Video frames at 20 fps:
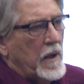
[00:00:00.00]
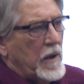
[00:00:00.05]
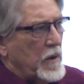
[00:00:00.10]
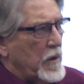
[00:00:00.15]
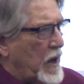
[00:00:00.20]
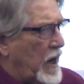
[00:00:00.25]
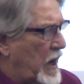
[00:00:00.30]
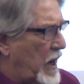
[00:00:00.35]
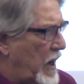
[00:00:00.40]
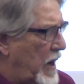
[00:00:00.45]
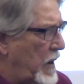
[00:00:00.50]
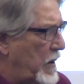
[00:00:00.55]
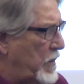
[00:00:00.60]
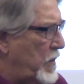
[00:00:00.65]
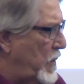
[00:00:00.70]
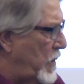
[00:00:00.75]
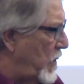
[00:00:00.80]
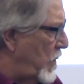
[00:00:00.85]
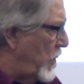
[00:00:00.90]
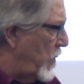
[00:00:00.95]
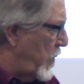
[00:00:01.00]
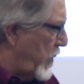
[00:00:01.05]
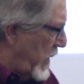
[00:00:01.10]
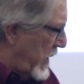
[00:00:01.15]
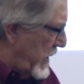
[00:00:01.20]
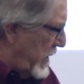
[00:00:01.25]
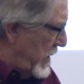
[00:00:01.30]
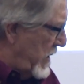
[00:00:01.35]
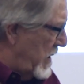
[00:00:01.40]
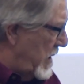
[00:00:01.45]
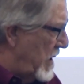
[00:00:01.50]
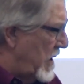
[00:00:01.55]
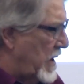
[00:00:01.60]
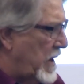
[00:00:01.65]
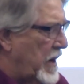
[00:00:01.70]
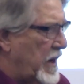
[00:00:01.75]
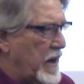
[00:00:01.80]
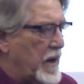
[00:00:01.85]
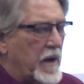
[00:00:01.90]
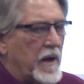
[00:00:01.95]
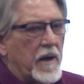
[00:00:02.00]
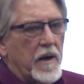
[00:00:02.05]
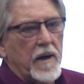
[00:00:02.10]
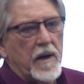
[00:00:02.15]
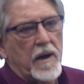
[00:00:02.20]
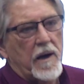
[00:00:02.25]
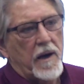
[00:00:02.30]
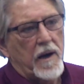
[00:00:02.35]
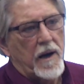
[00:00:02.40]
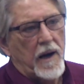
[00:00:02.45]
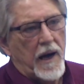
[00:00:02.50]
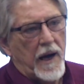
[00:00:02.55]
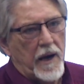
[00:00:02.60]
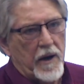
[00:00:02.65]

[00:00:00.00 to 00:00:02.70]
when I